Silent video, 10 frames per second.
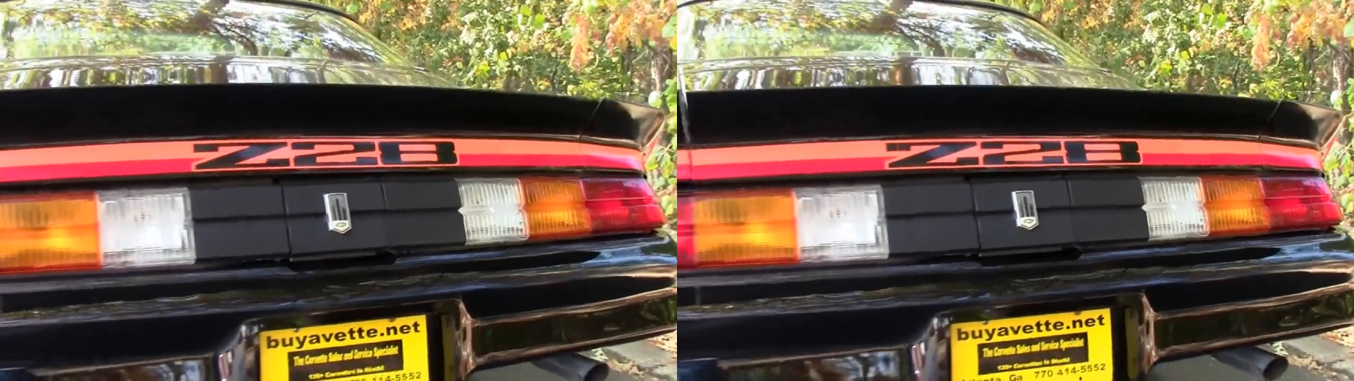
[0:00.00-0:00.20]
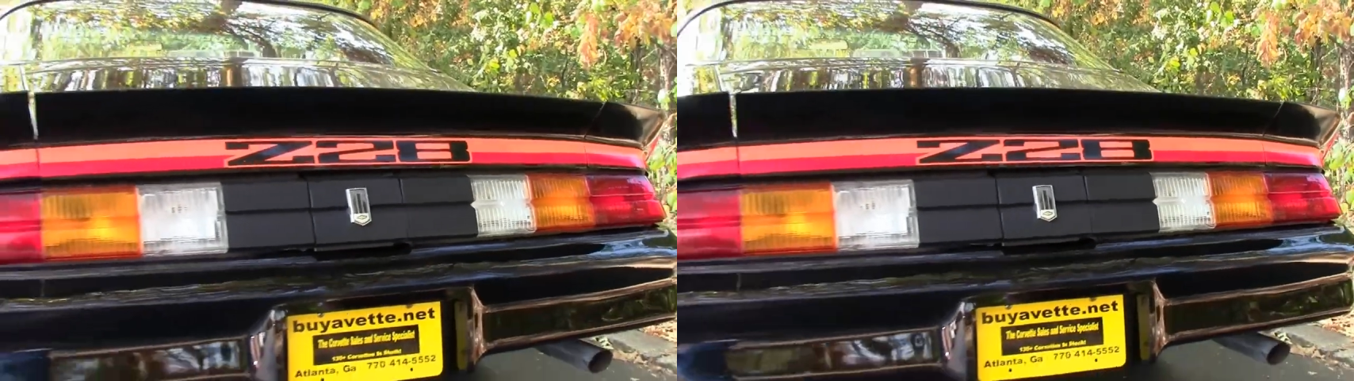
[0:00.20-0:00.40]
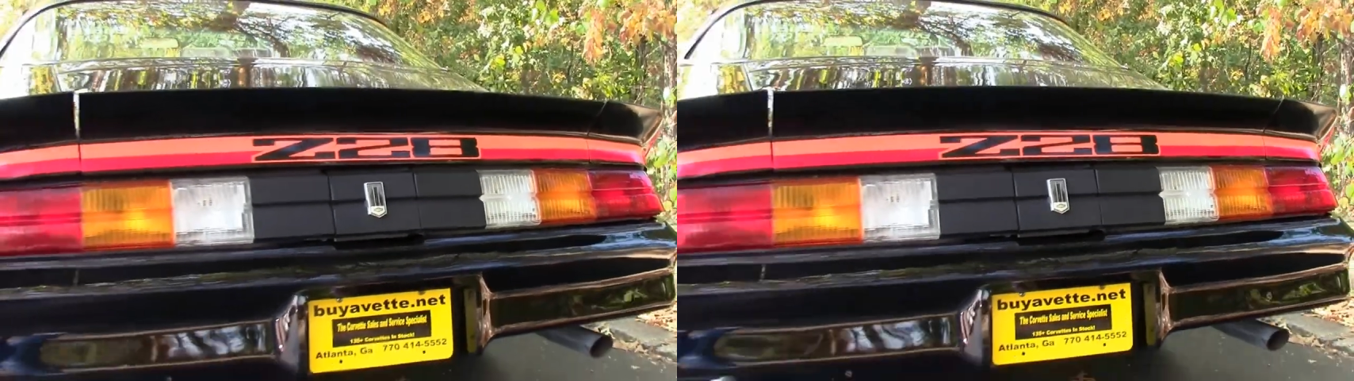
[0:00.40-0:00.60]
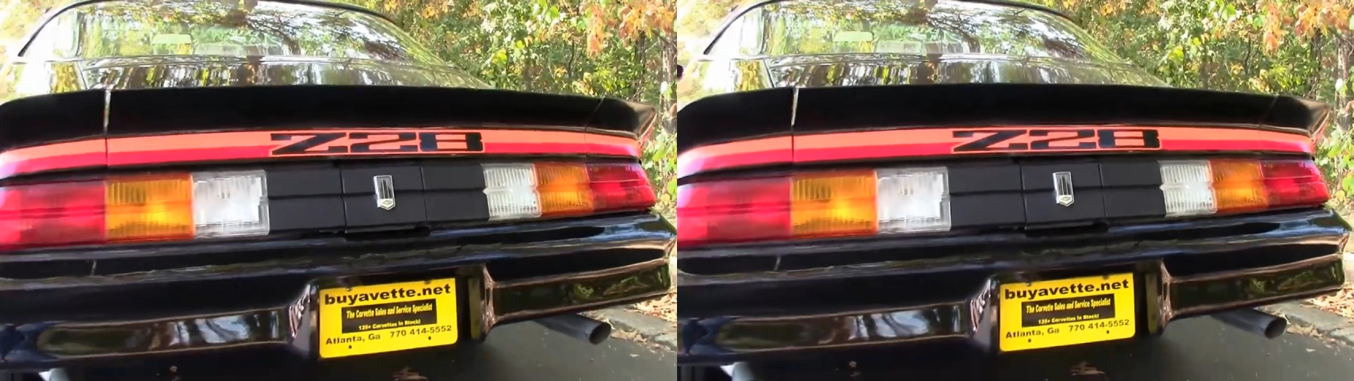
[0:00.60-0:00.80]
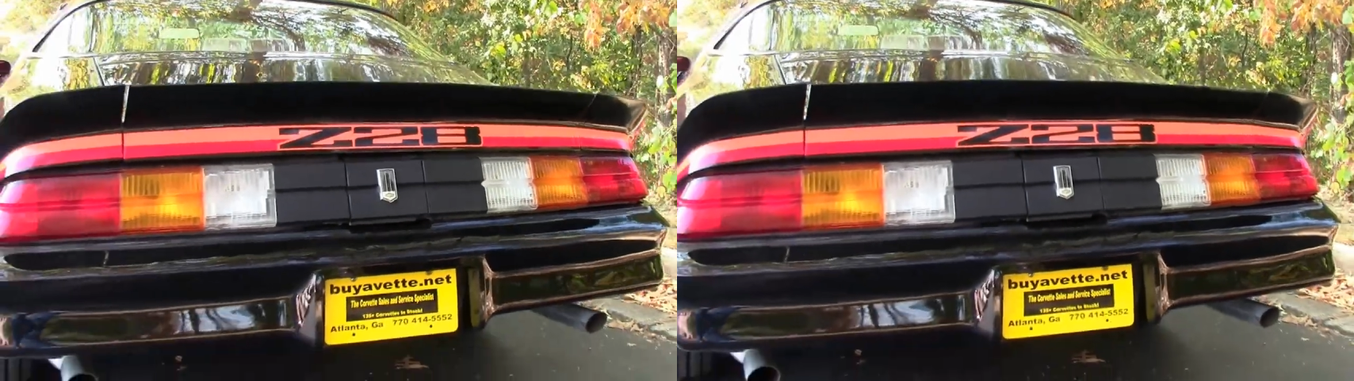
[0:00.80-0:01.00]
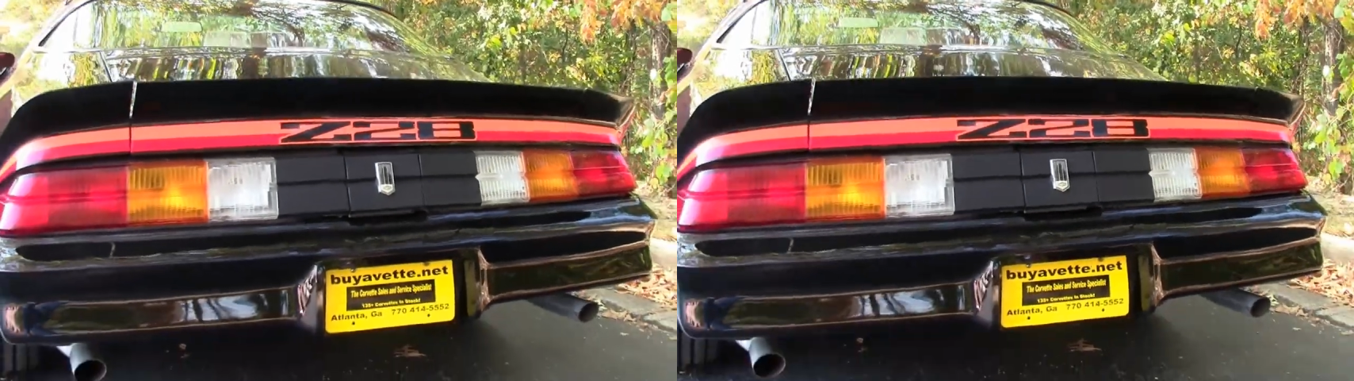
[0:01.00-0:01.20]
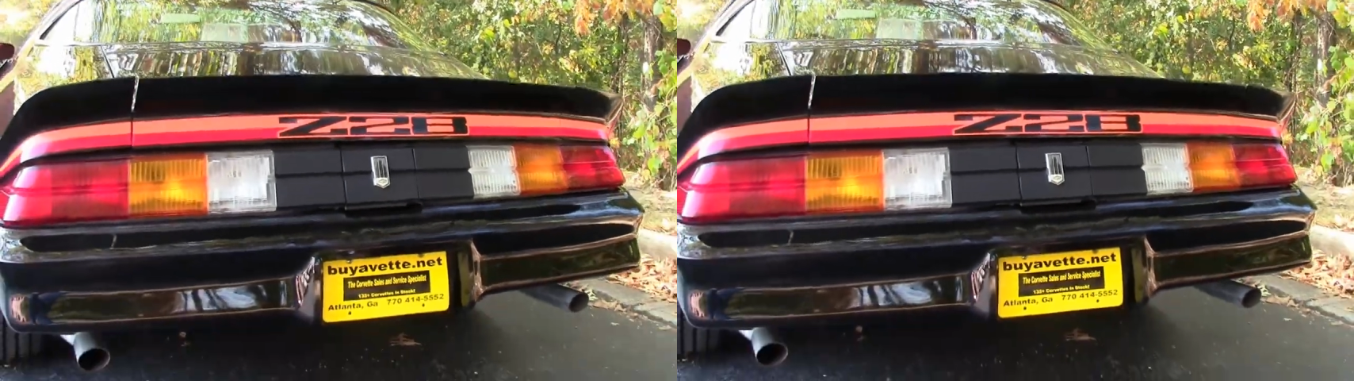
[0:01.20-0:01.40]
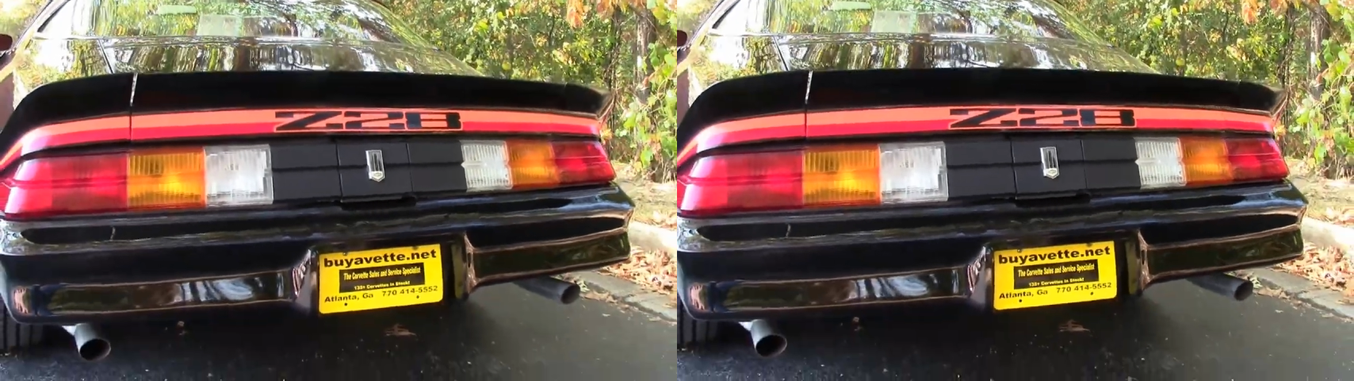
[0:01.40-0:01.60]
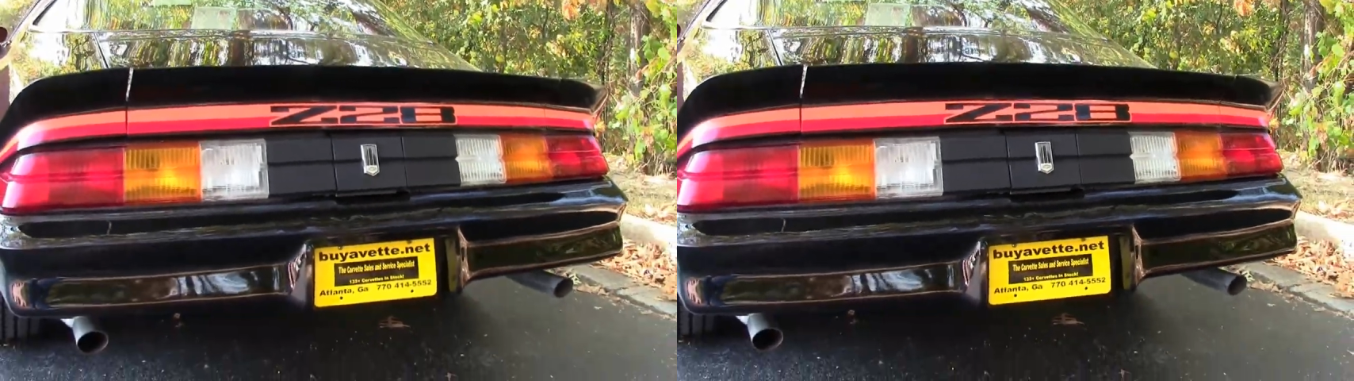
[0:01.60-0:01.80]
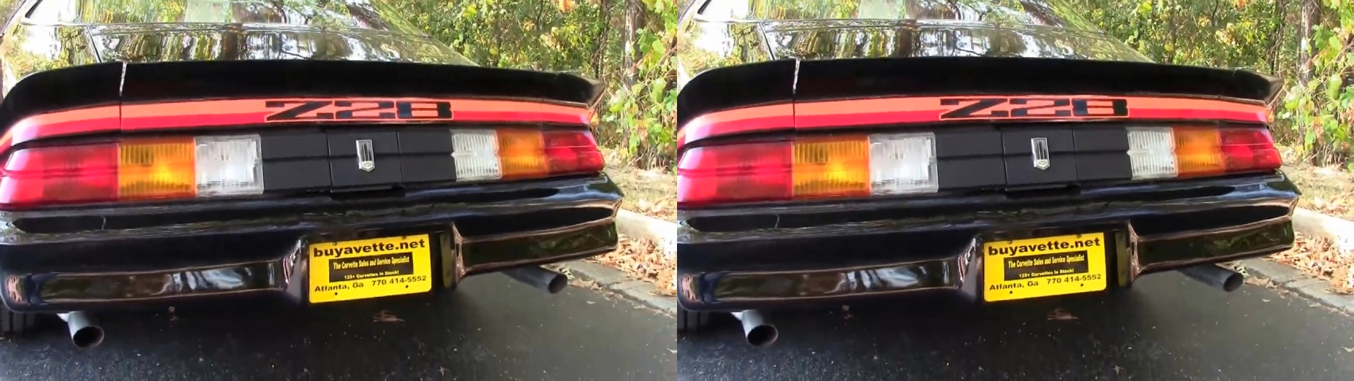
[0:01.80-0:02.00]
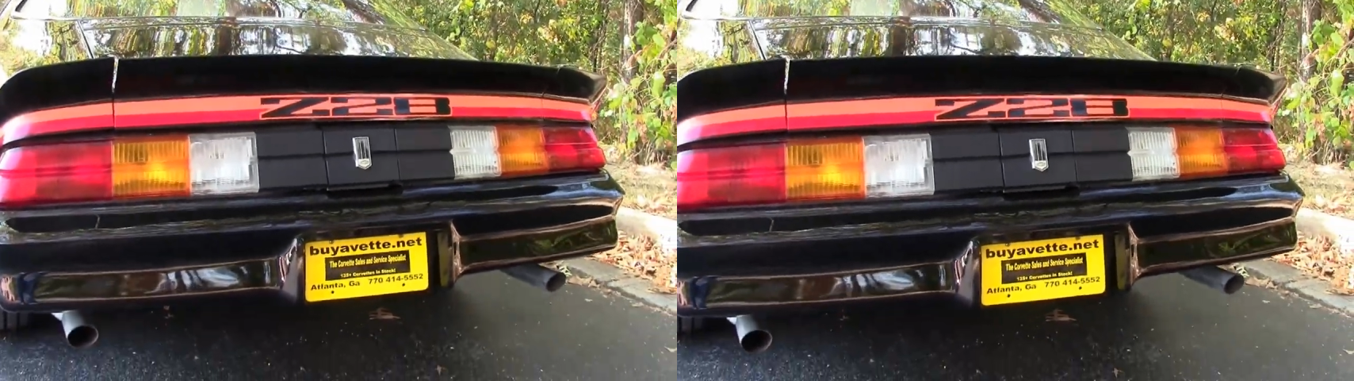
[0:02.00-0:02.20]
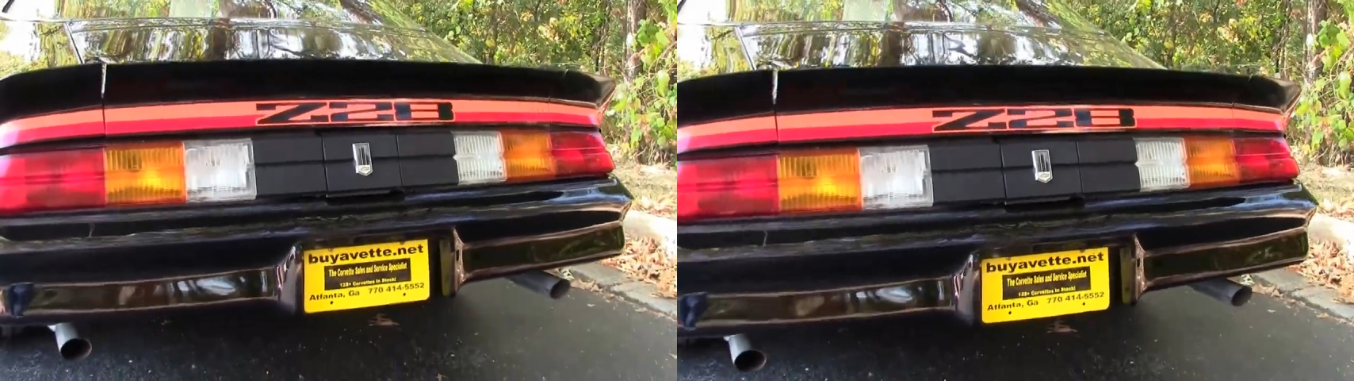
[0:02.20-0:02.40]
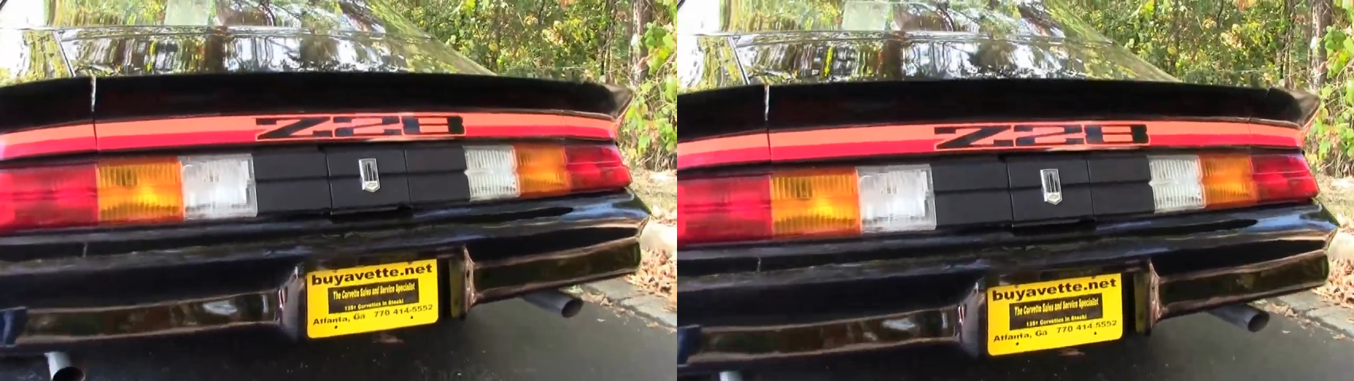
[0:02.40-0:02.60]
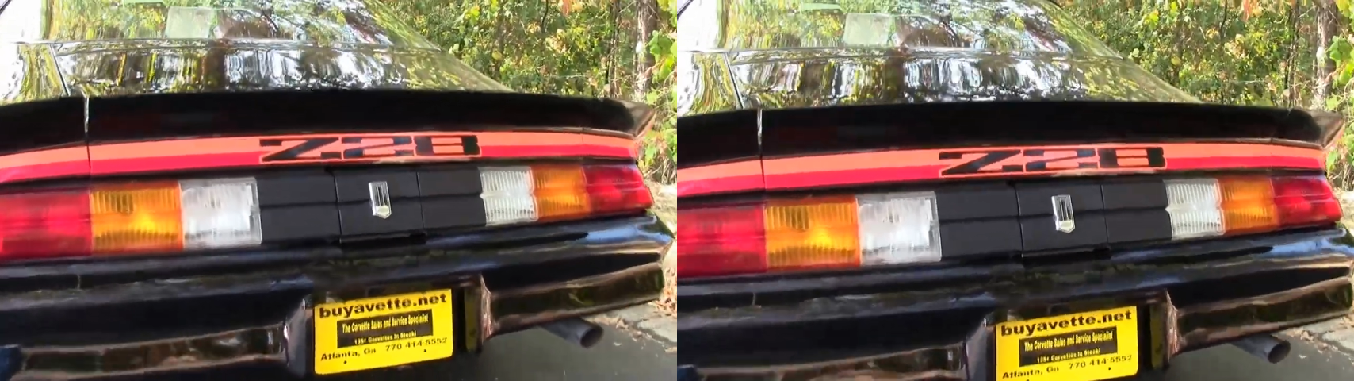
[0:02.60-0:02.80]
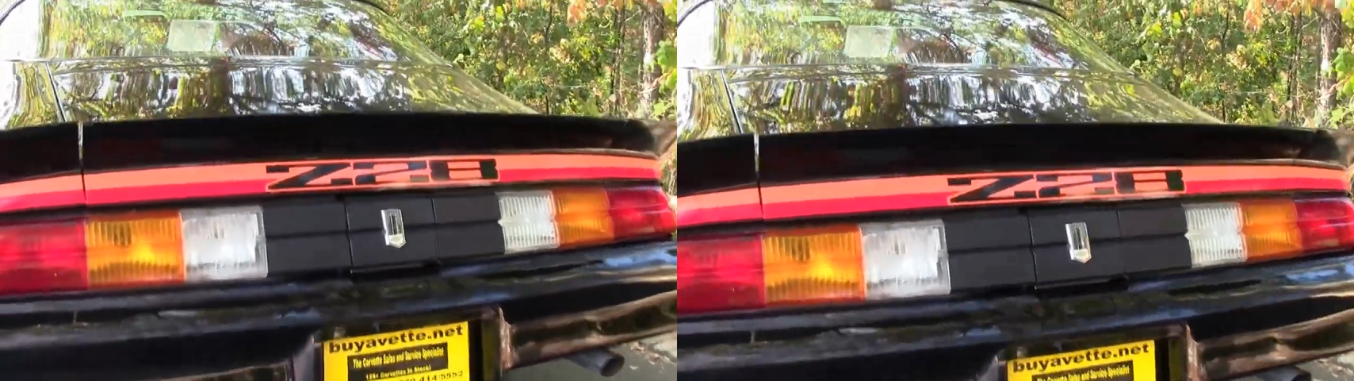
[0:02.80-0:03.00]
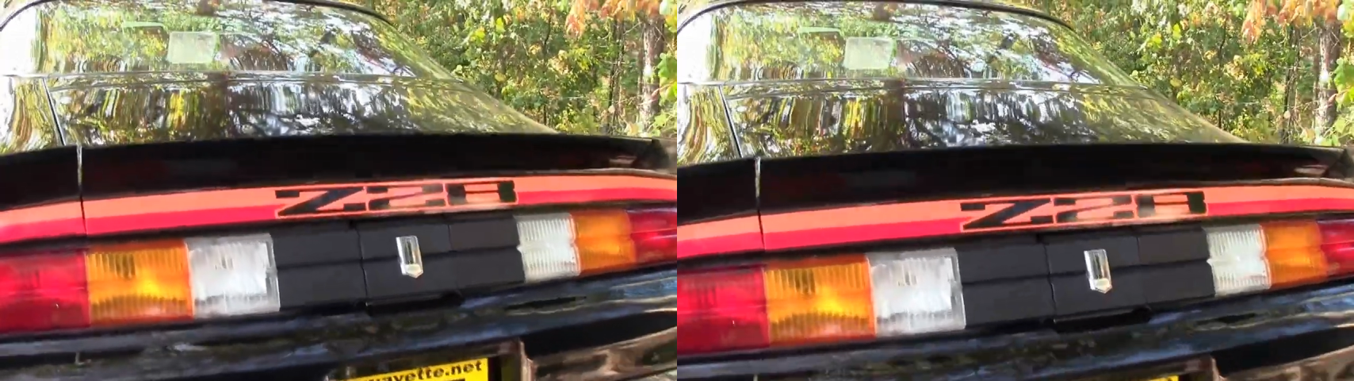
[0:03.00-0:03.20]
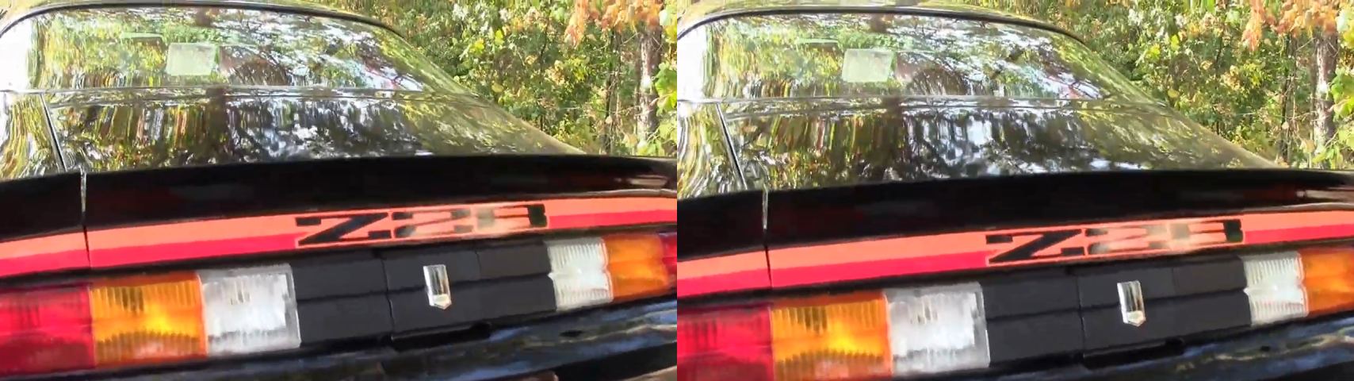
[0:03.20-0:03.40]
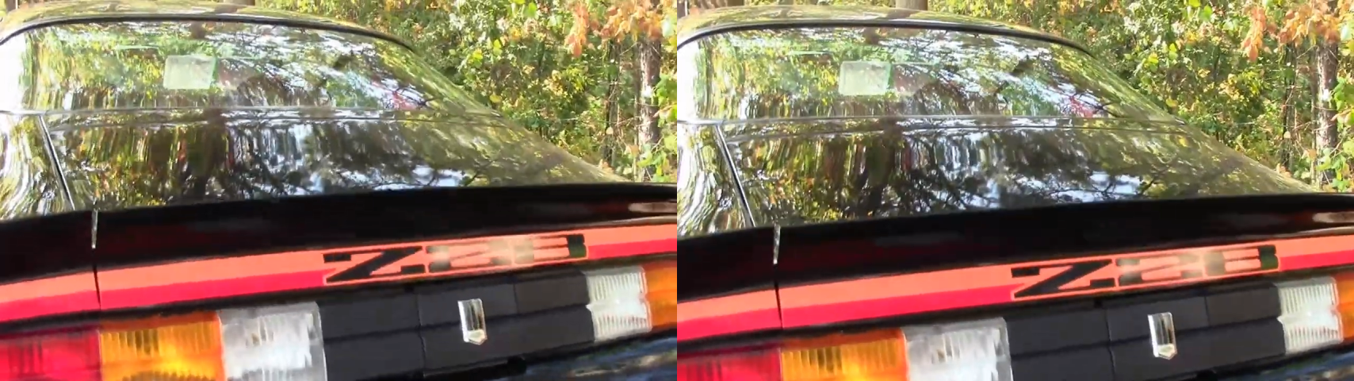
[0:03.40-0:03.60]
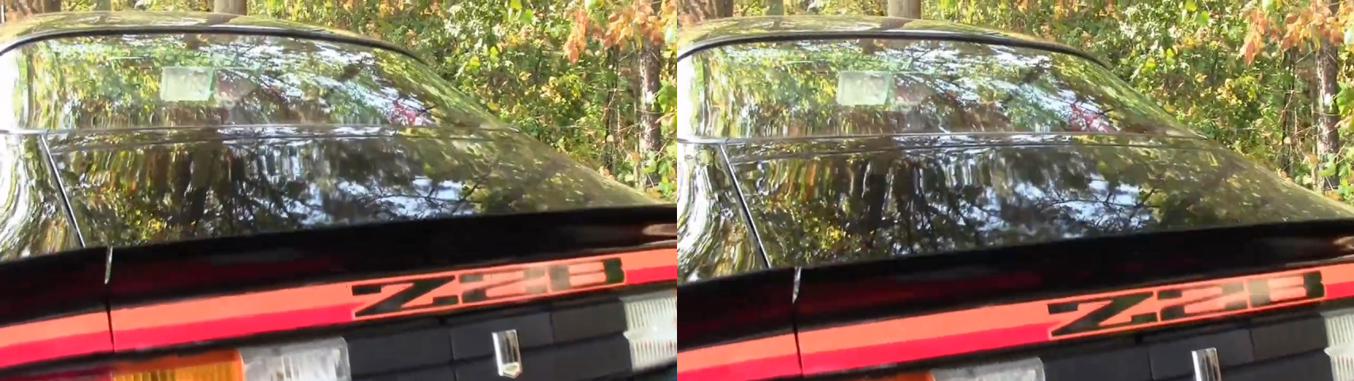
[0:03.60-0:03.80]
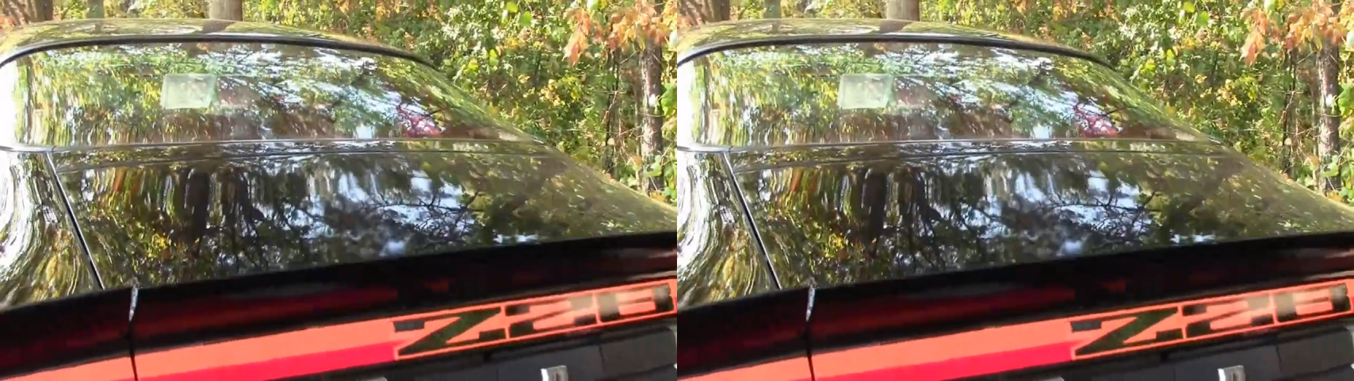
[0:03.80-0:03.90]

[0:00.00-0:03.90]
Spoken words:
(no speaker visible)